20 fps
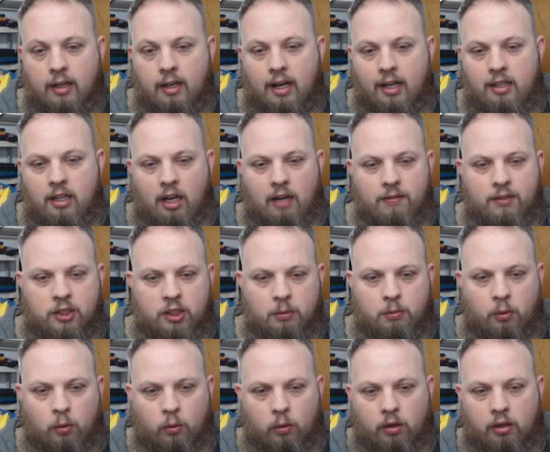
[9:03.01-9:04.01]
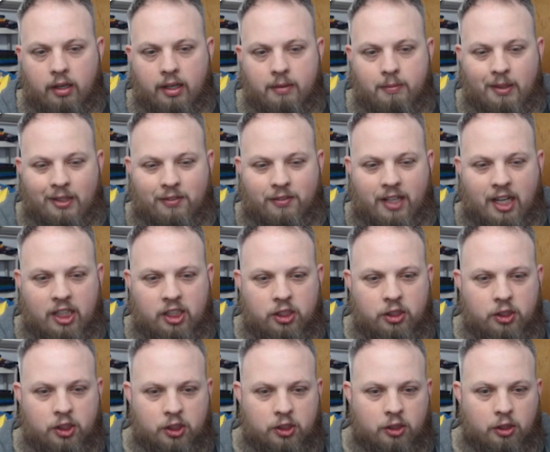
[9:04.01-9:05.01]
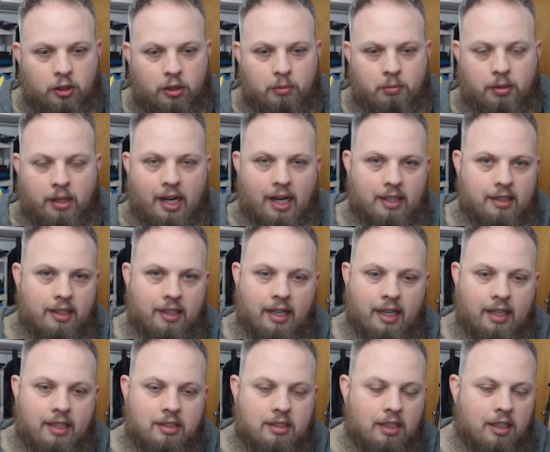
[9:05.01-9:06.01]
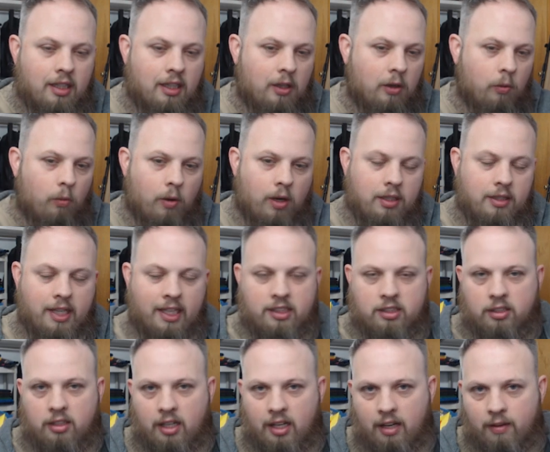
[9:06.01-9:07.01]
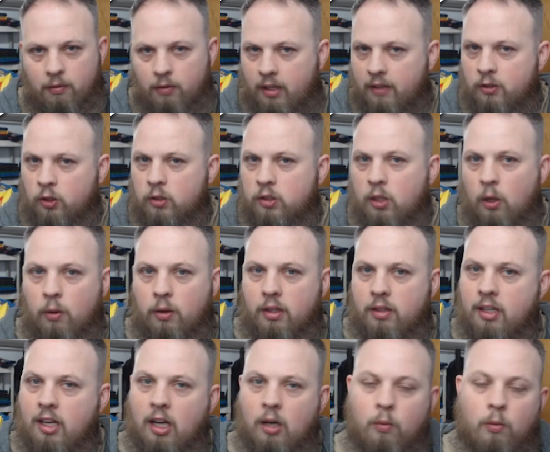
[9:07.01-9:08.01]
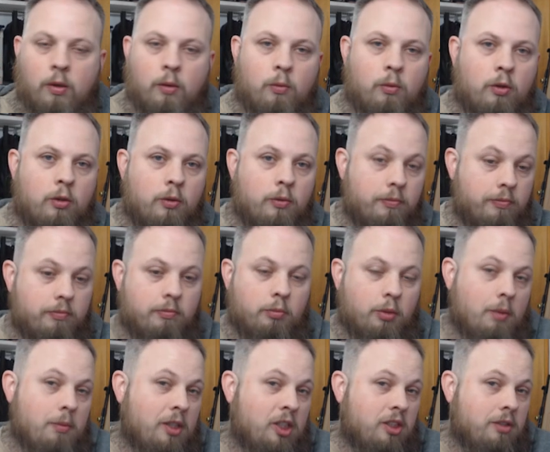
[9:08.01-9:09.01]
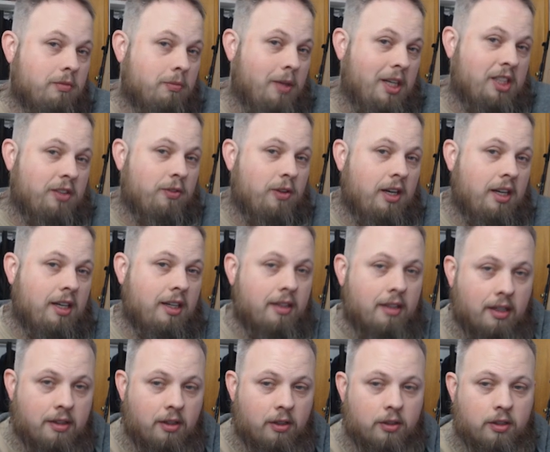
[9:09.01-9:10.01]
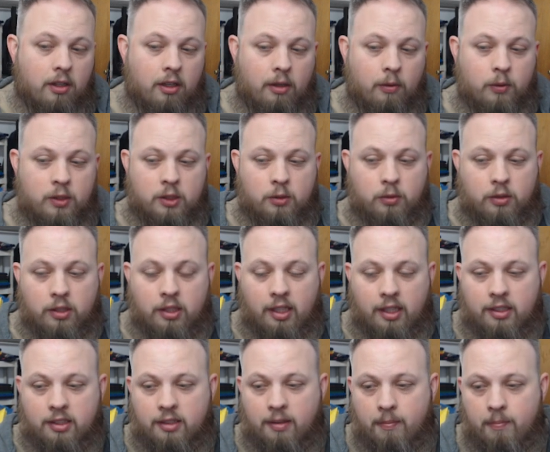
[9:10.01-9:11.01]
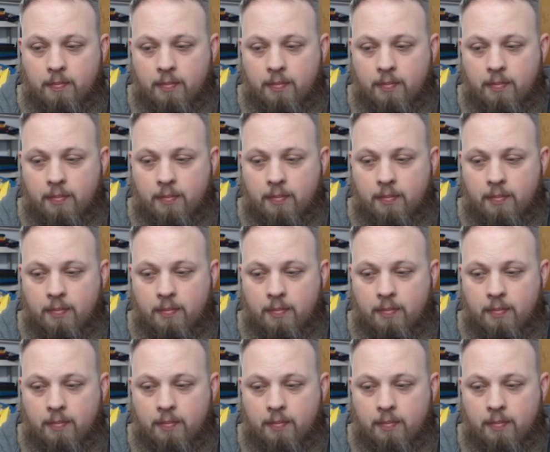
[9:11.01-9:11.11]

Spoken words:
And then obviously support and petrification is just good. Black negates. 1 takes a life, gives you a token. The other one will pretty much petrify another card, which is really nice.